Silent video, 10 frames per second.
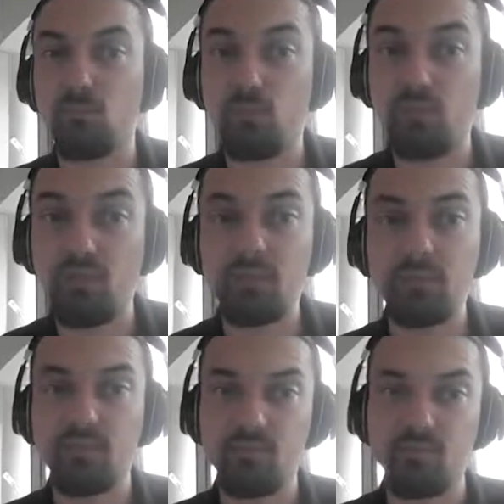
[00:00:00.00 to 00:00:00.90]

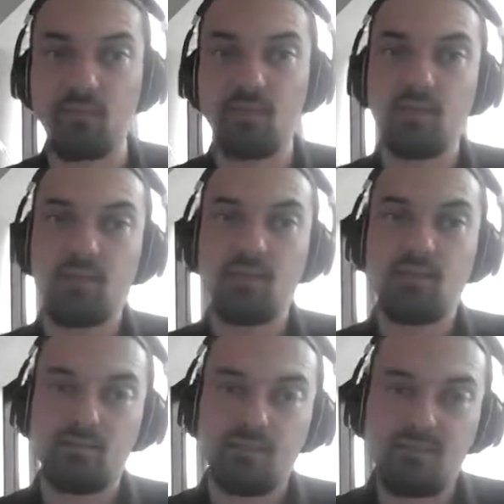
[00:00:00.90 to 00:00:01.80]
predict in
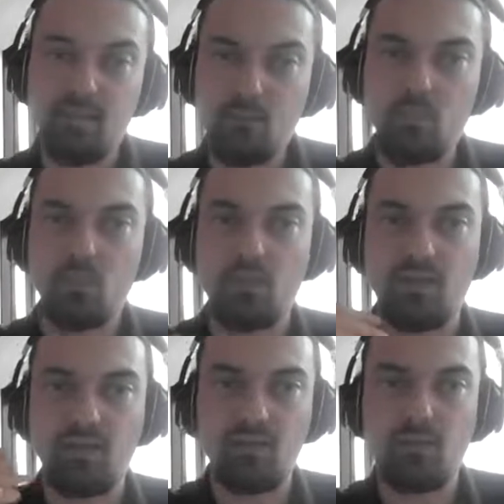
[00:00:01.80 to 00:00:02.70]
some
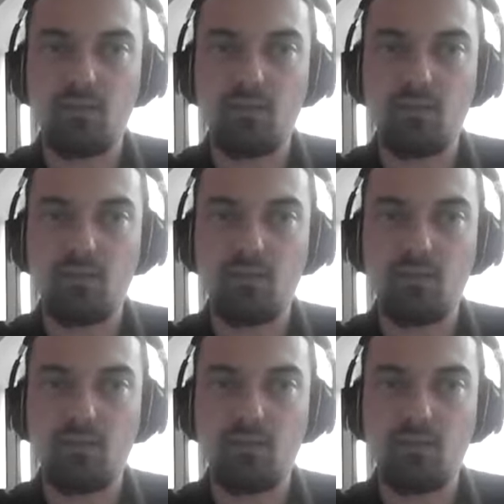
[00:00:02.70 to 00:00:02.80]
way